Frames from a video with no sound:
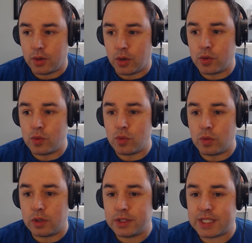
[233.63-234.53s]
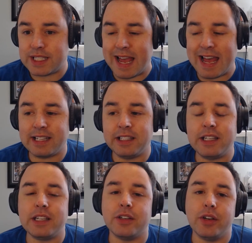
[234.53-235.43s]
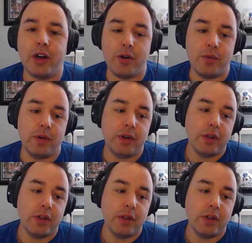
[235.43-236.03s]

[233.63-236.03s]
Oh, sadly, no.